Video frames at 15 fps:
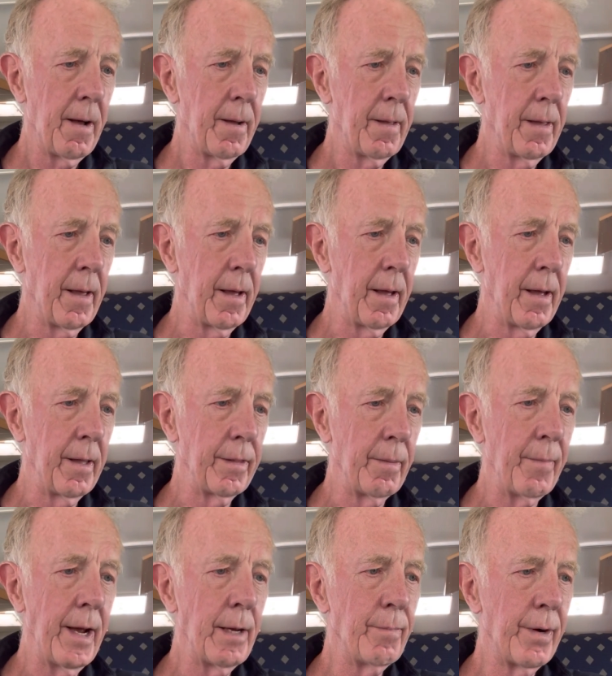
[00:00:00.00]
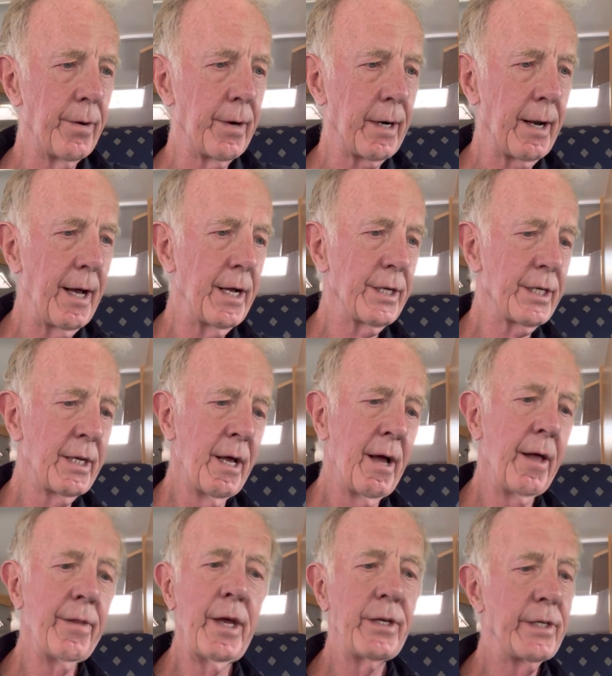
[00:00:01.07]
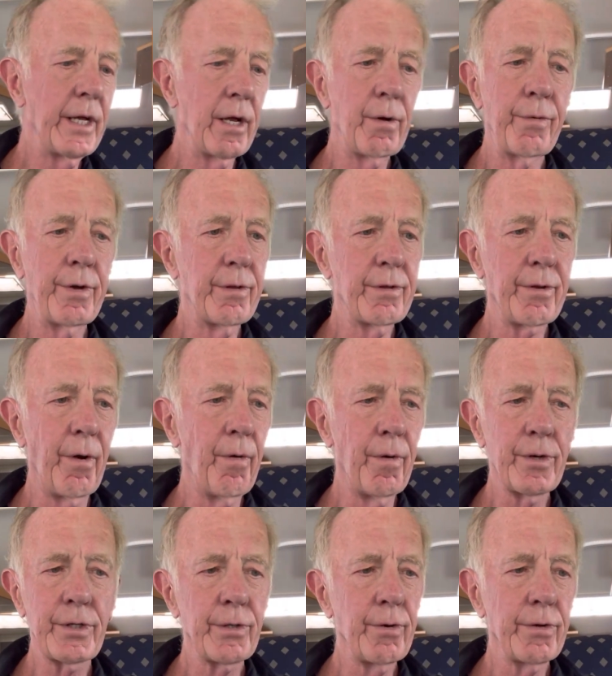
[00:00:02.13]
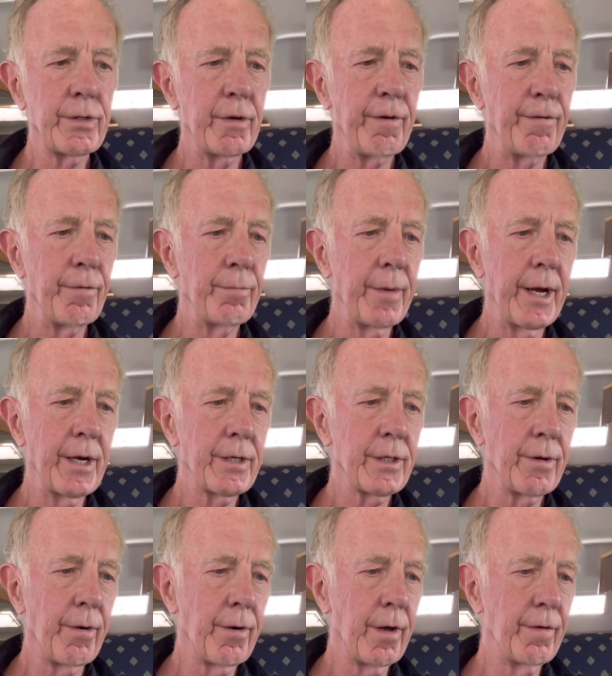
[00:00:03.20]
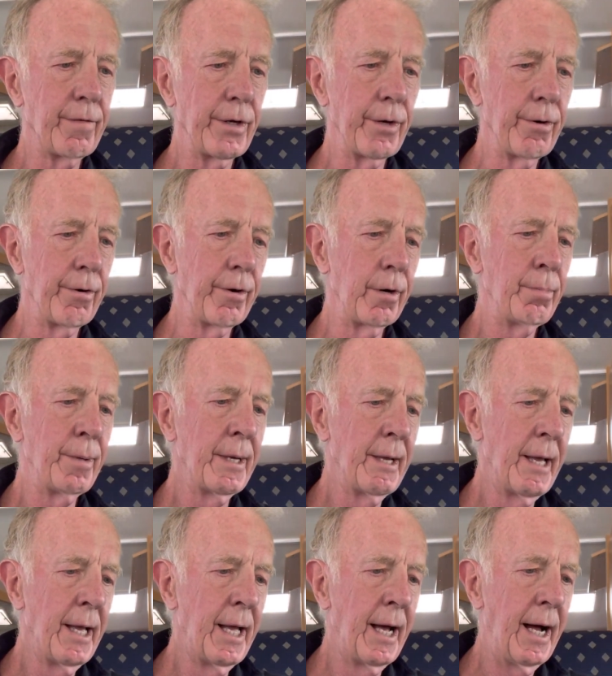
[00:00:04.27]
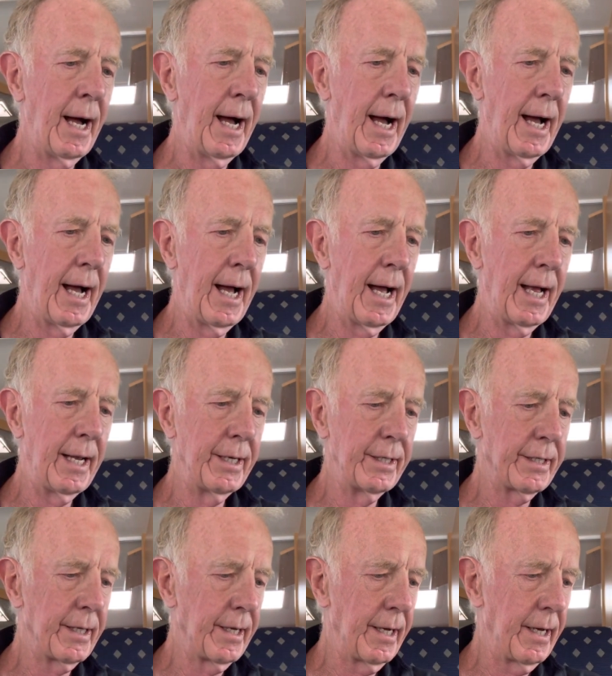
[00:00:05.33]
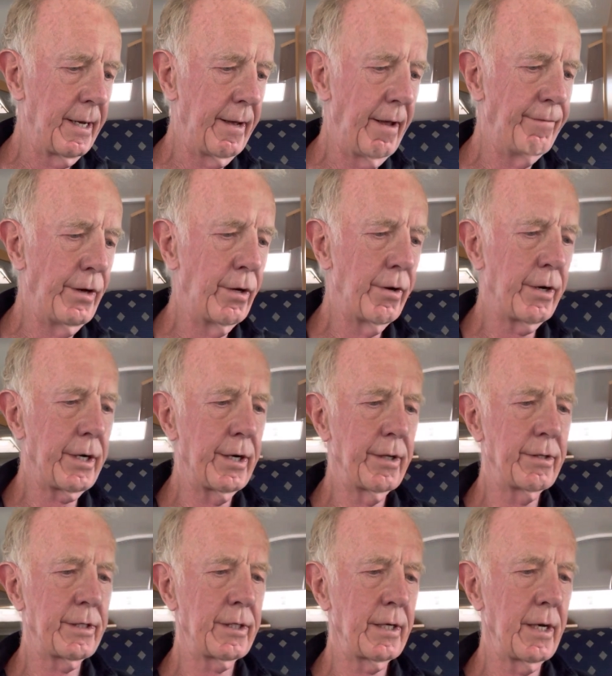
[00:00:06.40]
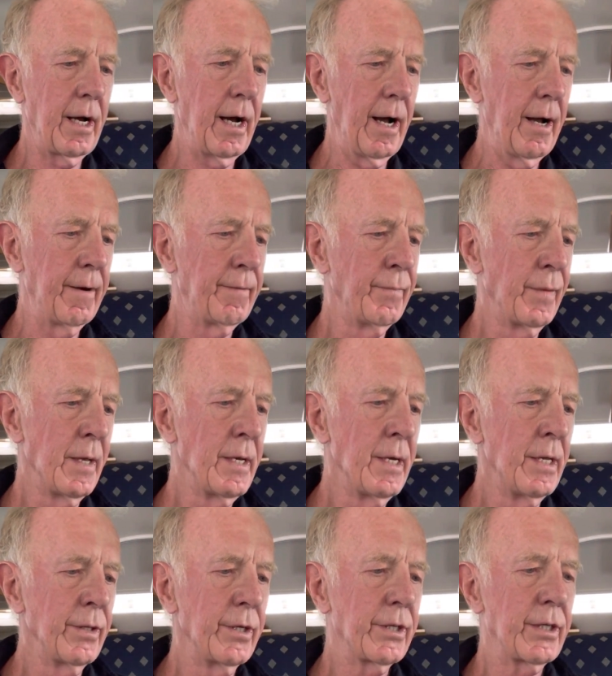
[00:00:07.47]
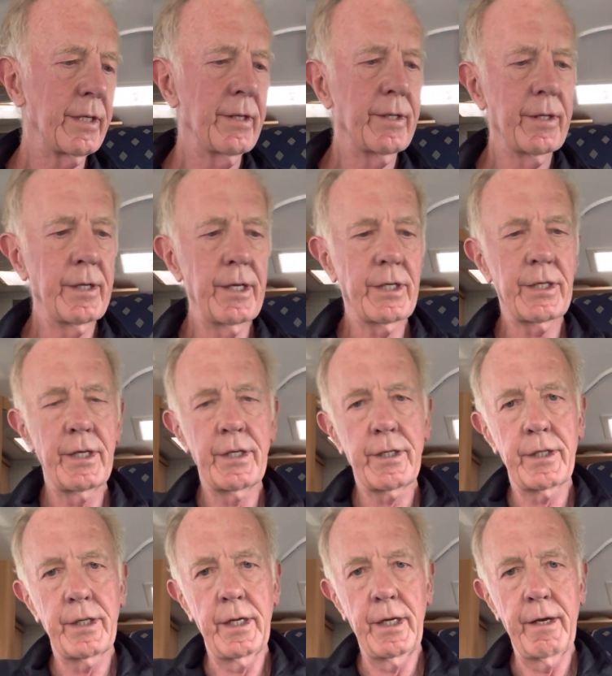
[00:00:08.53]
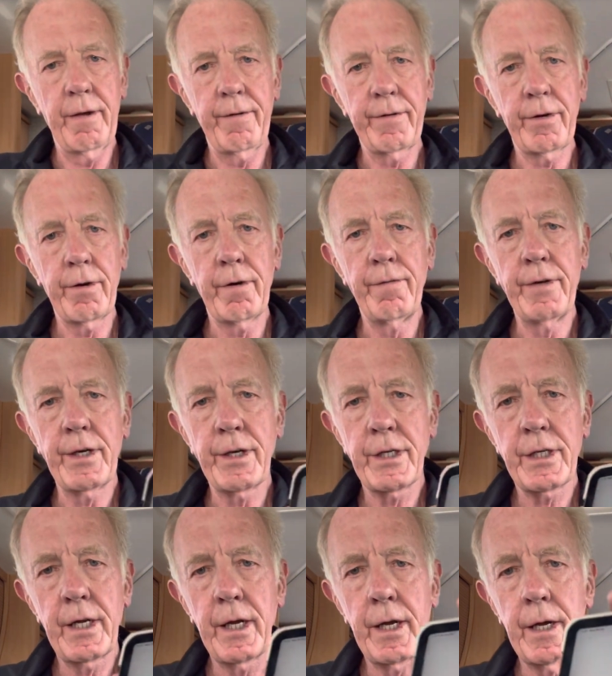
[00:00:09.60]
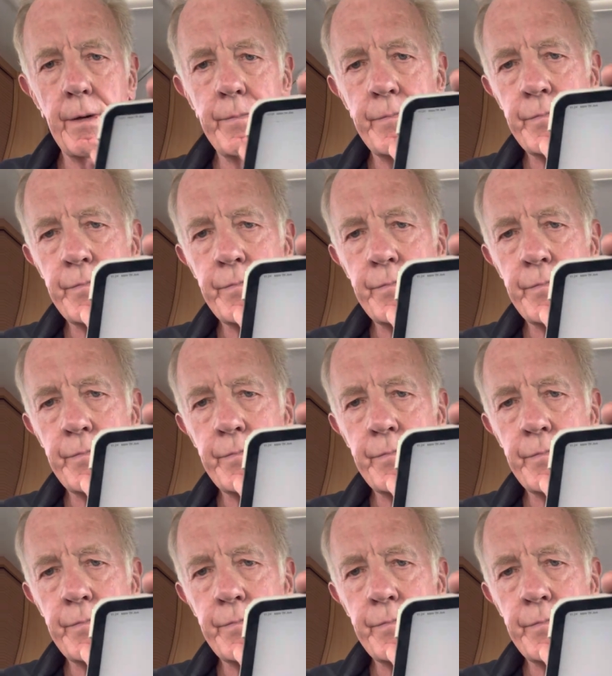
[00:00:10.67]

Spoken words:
the main mirror glass, and they deal with all sorts of different makes all over Europe. And if you look at this is the, I don't know if you can see it,